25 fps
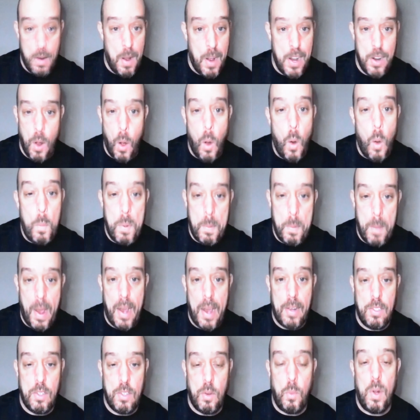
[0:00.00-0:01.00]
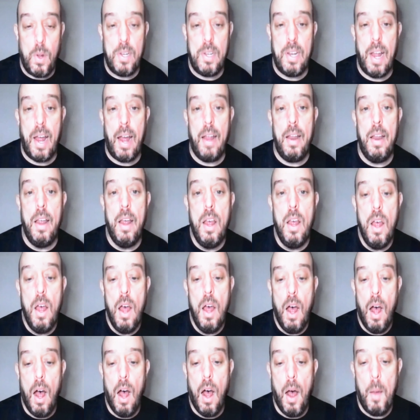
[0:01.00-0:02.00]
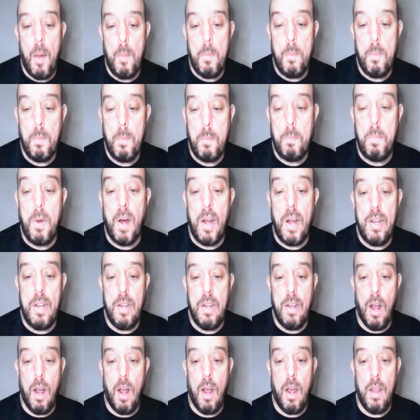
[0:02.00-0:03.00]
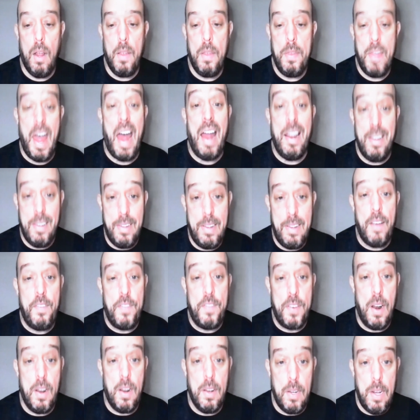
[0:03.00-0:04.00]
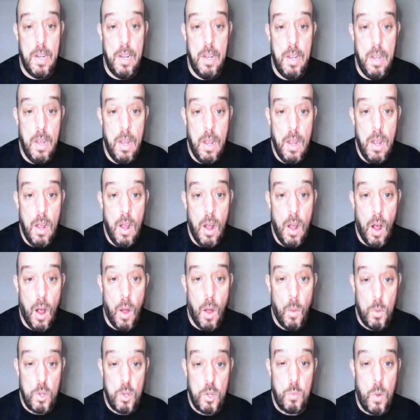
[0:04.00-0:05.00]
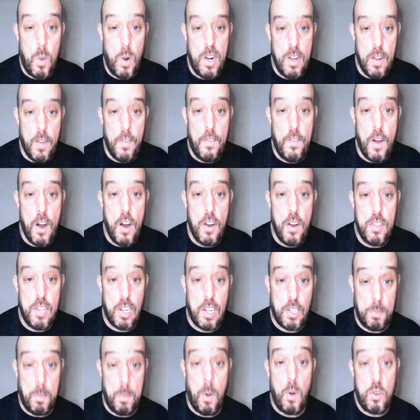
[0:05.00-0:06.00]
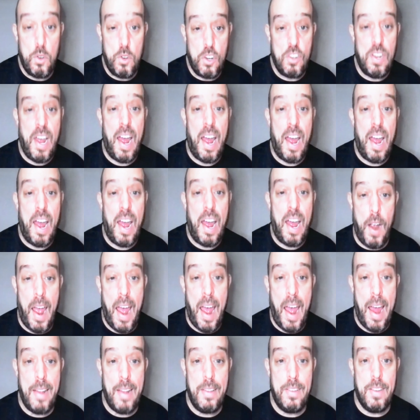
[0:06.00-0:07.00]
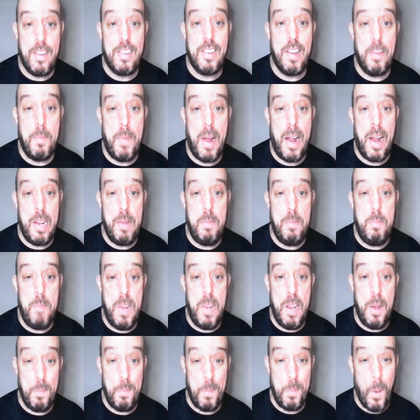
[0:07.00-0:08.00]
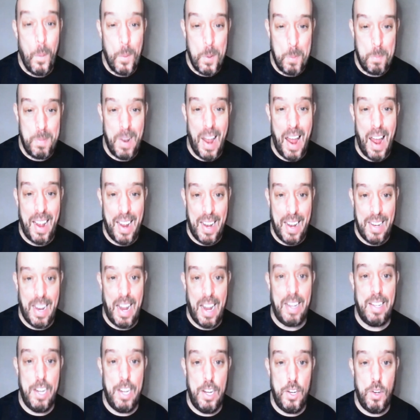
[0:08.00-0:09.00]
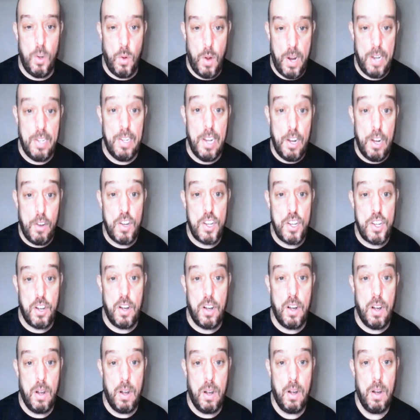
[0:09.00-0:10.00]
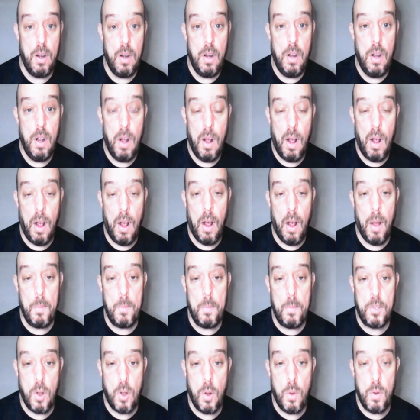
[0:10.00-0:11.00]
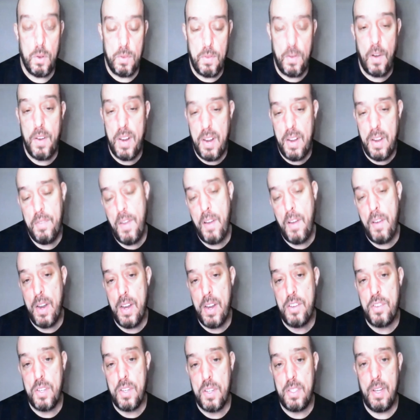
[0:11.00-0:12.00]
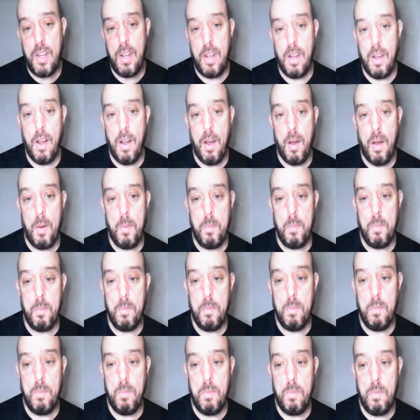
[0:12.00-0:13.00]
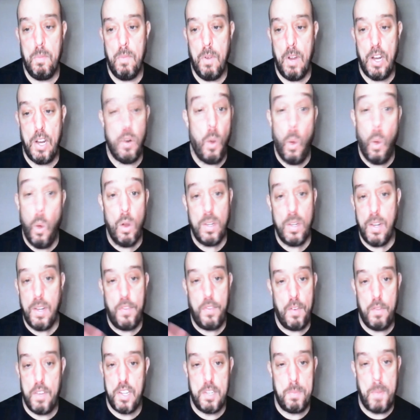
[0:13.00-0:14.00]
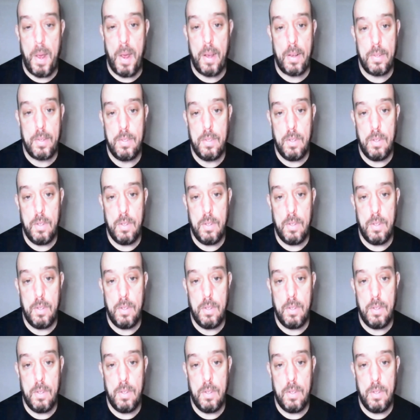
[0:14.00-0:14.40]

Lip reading: in the open mics or whatnot. But that definitely was one of the first exposures I ever had to somebody being both black and Latino in literature. So it was very, very interesting in all different respects.